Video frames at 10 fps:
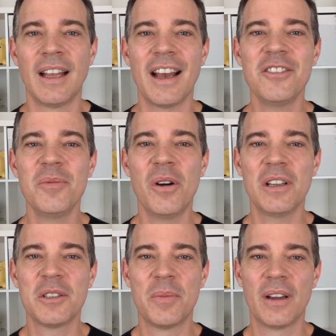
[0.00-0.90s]
As you might
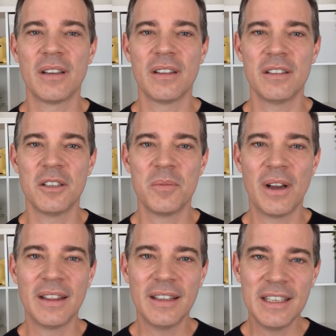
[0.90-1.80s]
expect, this is
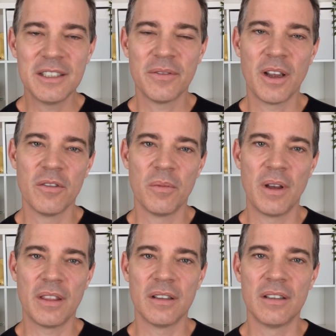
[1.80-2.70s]
my least favorite
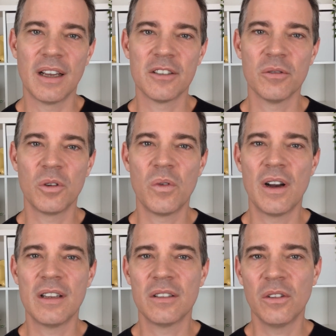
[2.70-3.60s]
method as it
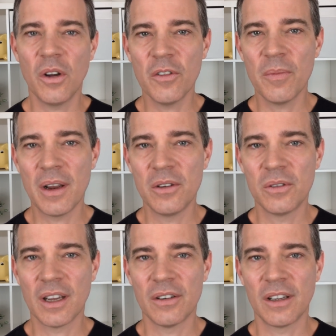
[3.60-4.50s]
requires a lot of manual
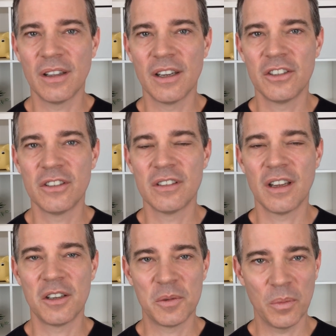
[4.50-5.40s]
calculations
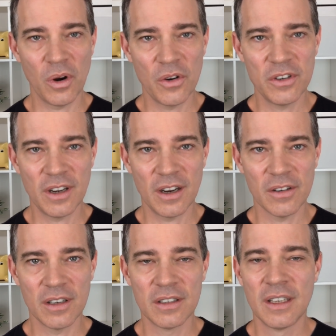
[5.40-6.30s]
and is prone to
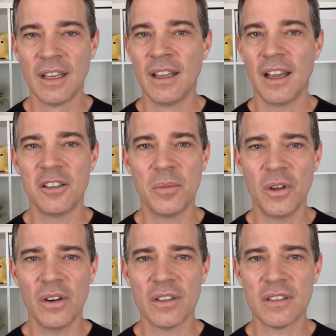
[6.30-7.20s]
error. And to be
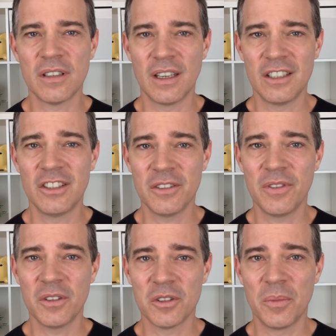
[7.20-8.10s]
honest, it just
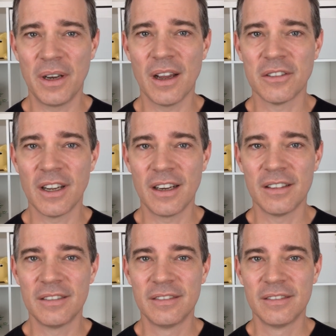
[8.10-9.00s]
feels a bit outdated.